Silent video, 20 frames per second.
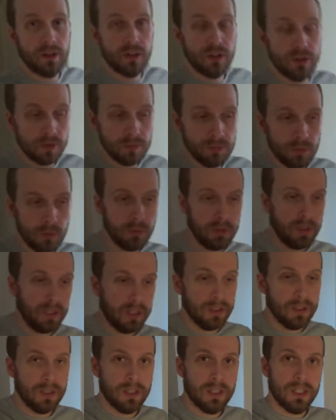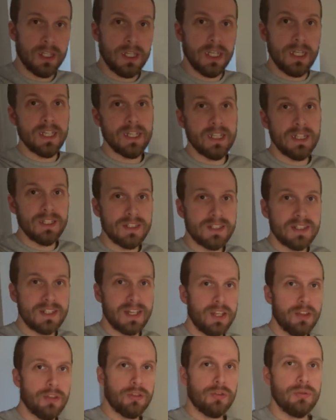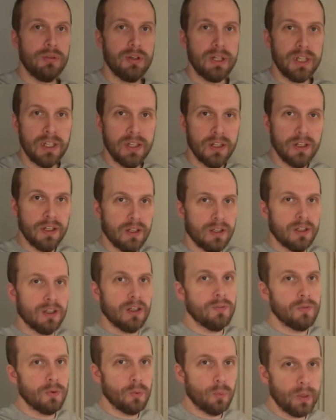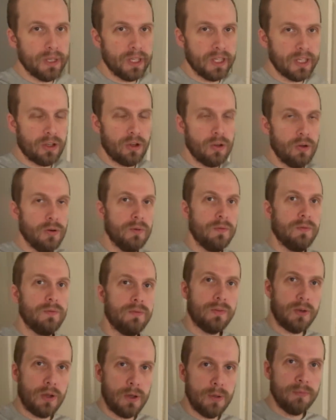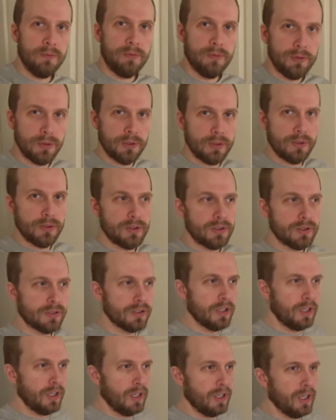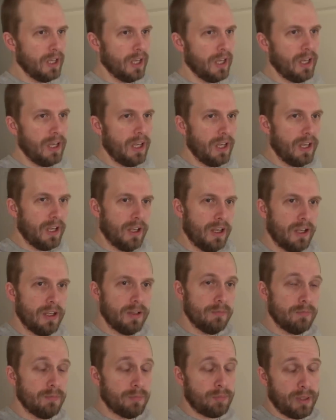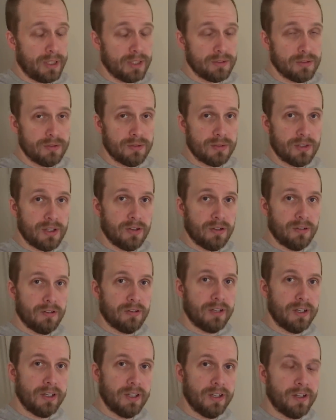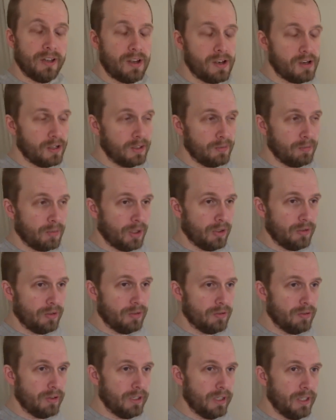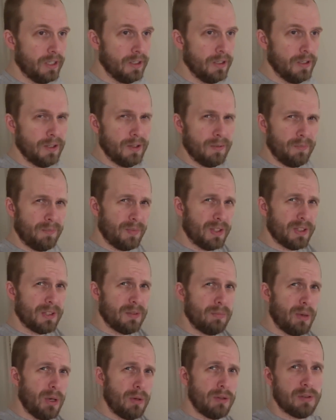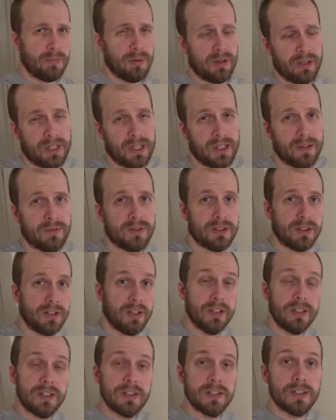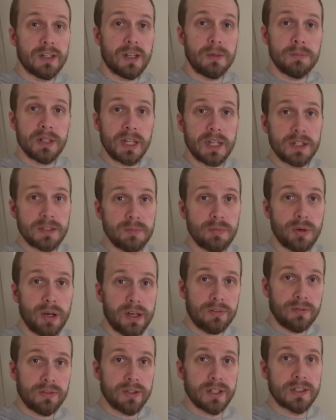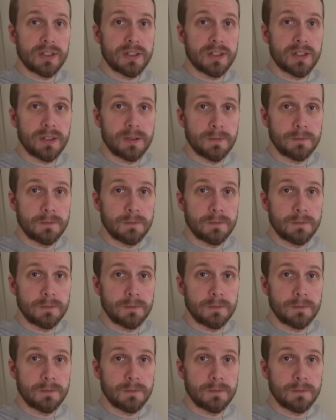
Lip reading: Good morning. It is day three of a week on farm foods. Basil's hungry. I'm hungry. There's a motorbike outside. Time to get some breakfast.